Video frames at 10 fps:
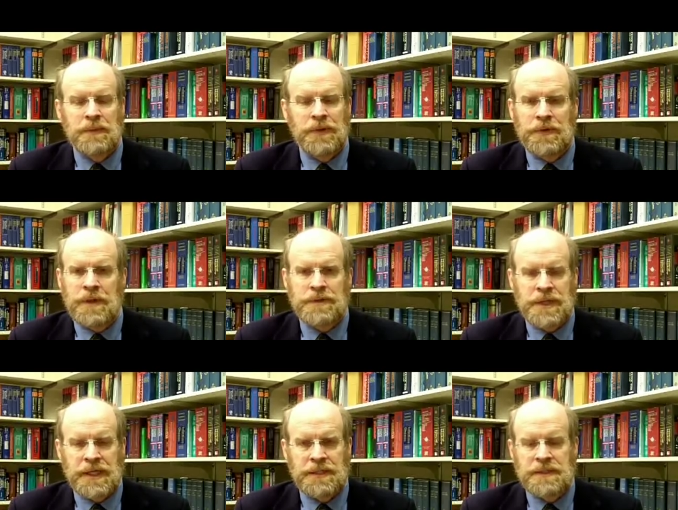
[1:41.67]
with no
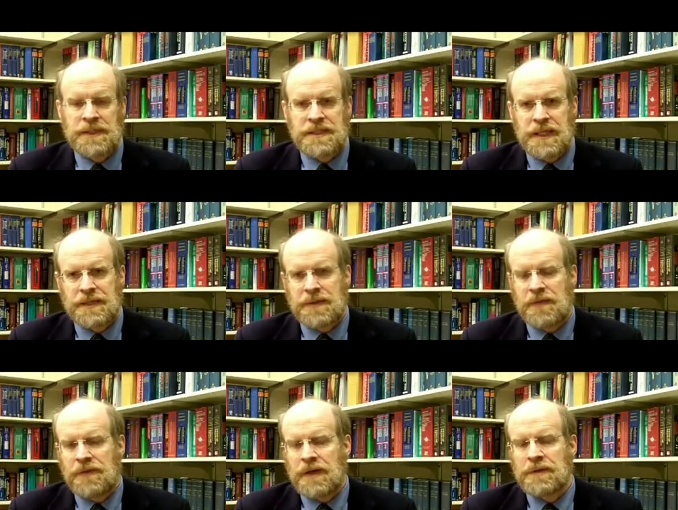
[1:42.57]
change in the stance of
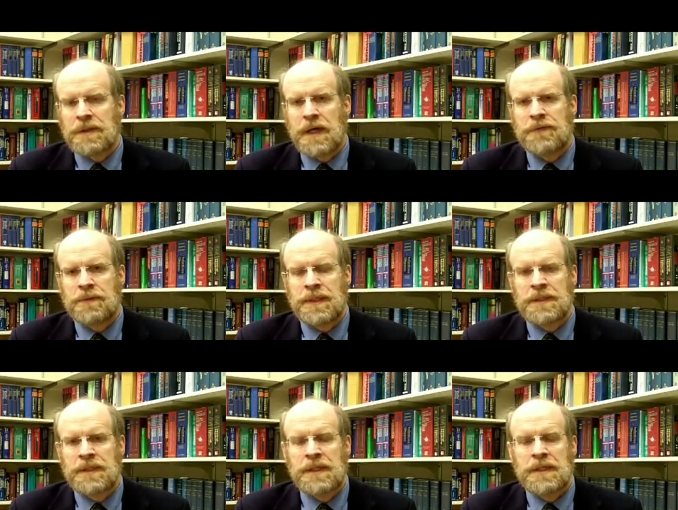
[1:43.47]
the federal
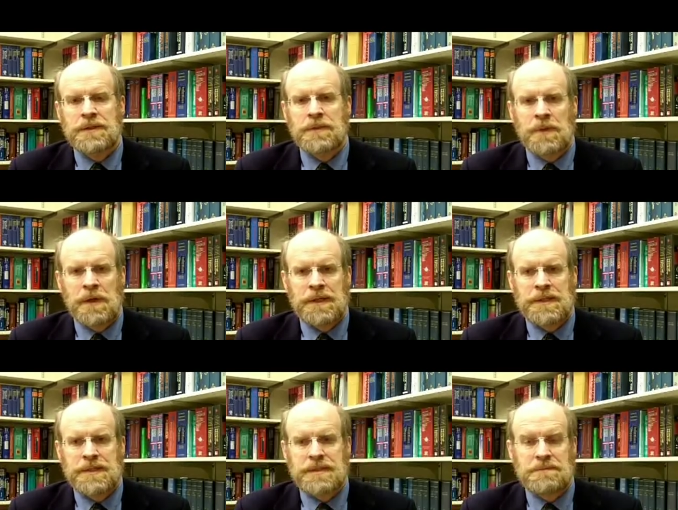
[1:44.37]
government
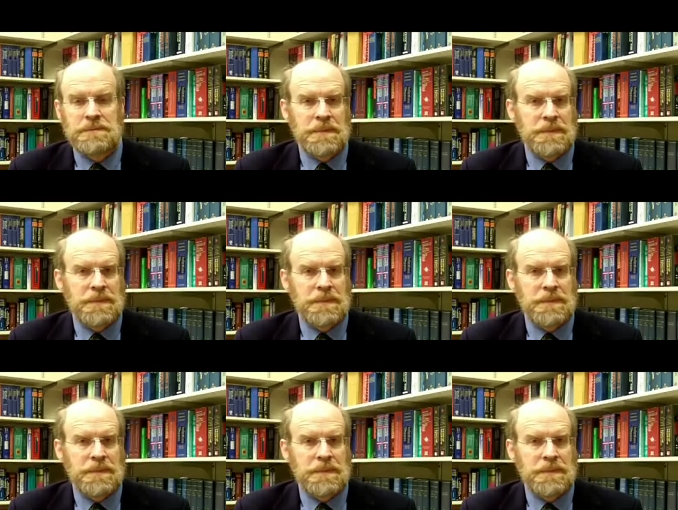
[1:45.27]
towards